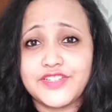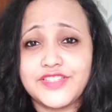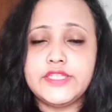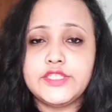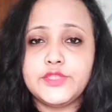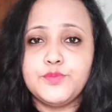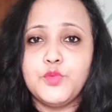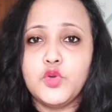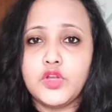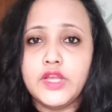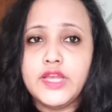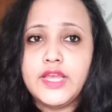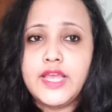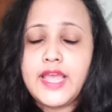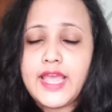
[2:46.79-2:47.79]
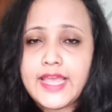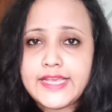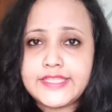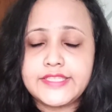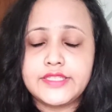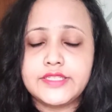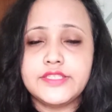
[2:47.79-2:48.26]
This book
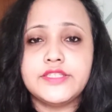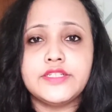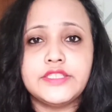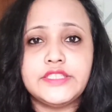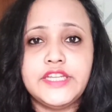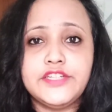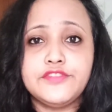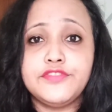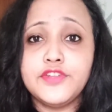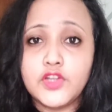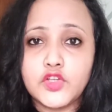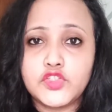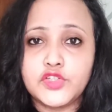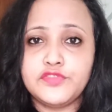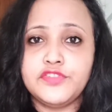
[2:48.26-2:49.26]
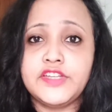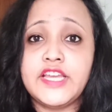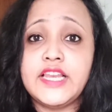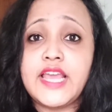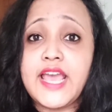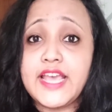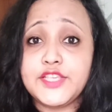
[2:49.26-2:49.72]
has certain
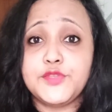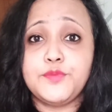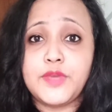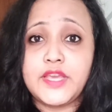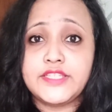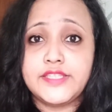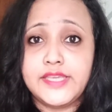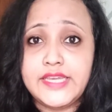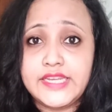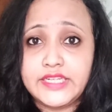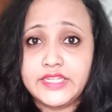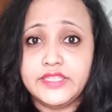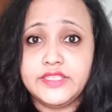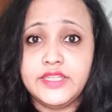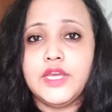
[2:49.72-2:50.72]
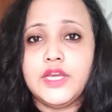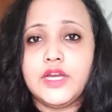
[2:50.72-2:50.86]
philosophical aspects in it.